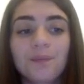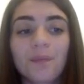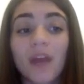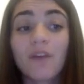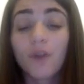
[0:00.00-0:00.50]

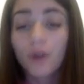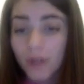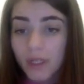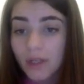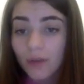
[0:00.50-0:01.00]
for
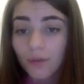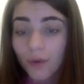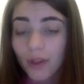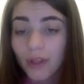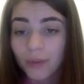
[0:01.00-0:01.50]

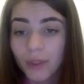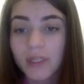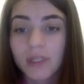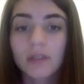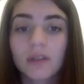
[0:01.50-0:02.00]
that
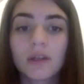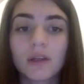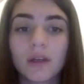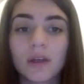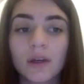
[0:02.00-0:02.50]
reason,
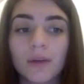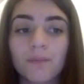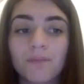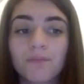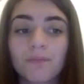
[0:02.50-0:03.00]

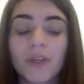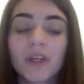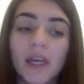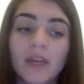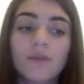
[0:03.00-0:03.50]

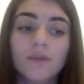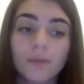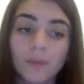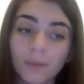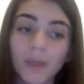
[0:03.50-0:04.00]
again,
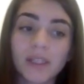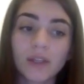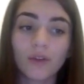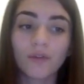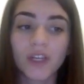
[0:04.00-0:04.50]
based
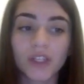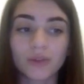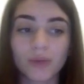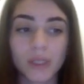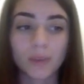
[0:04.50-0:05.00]
on Fashion
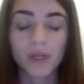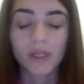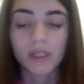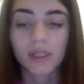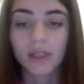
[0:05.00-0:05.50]

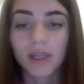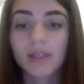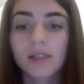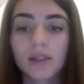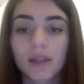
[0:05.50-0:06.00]
Transparency
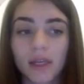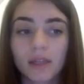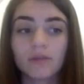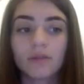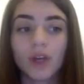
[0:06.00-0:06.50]
Index, they
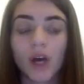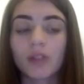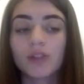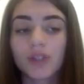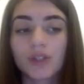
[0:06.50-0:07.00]

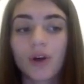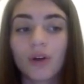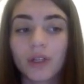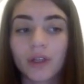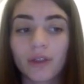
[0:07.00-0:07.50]
got just
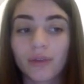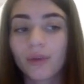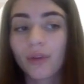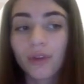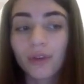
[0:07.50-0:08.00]
only
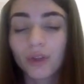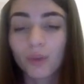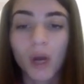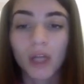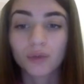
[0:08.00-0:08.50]

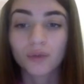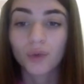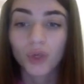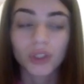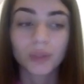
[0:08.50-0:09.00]
31 to
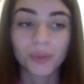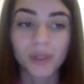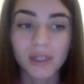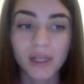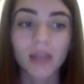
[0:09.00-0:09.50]

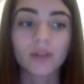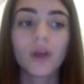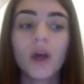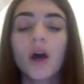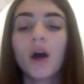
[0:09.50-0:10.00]
14%
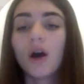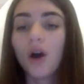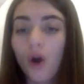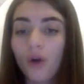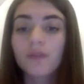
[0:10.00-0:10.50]

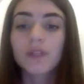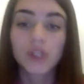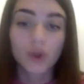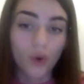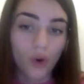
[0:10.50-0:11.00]
of
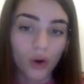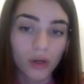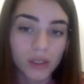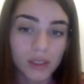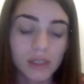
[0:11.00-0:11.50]

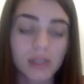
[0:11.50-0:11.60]
scores